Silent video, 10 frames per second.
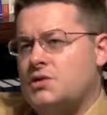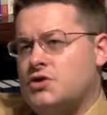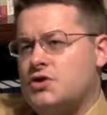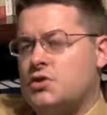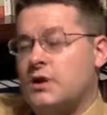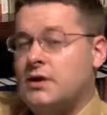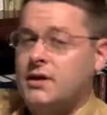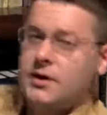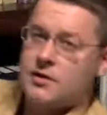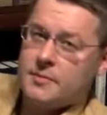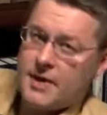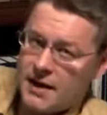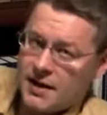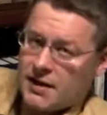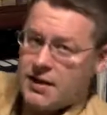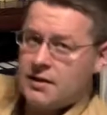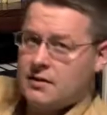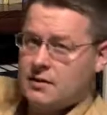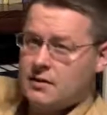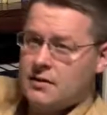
Just so we're clear on the meaning, and